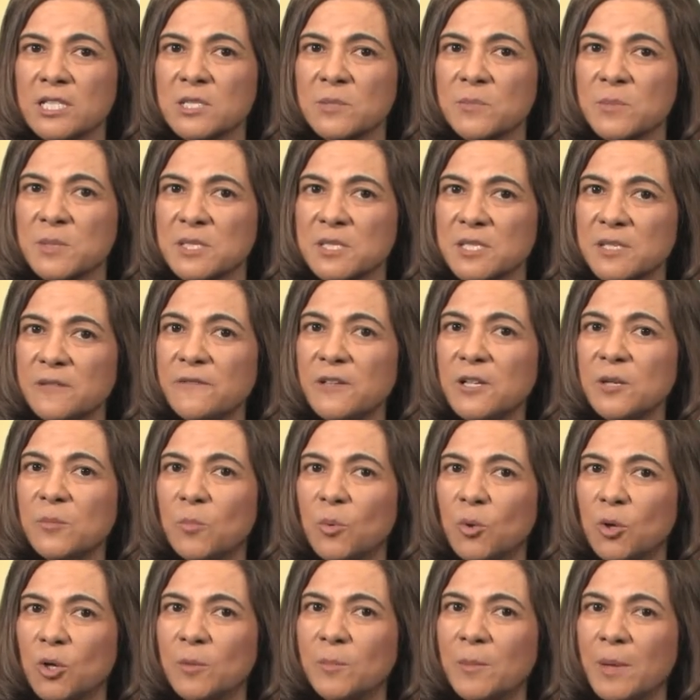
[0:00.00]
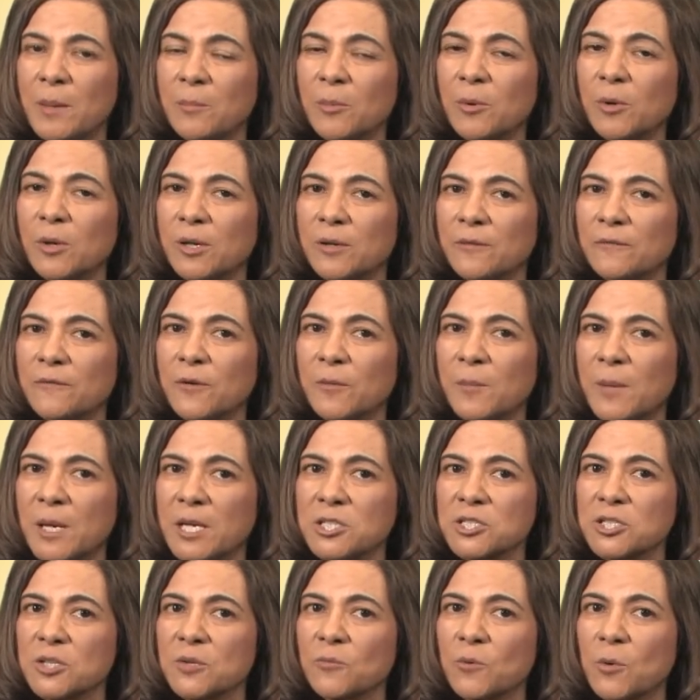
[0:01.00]
specific board member
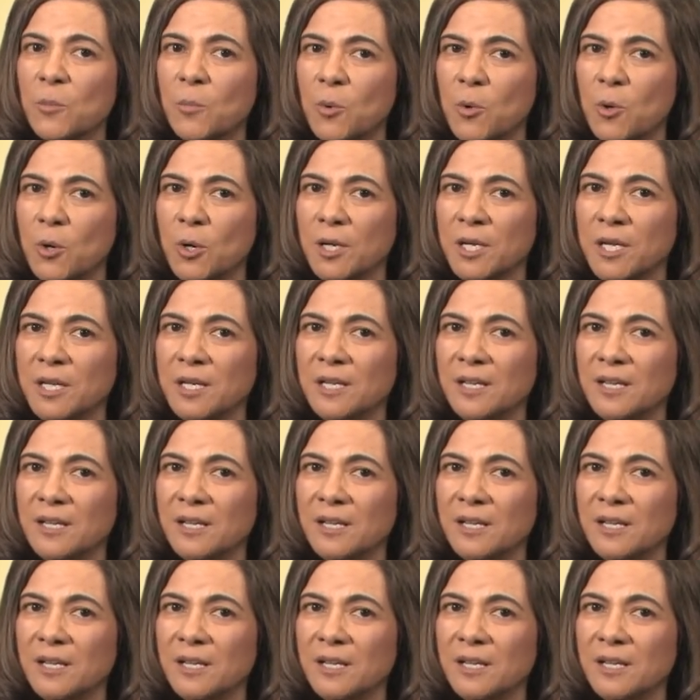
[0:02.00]
information reported.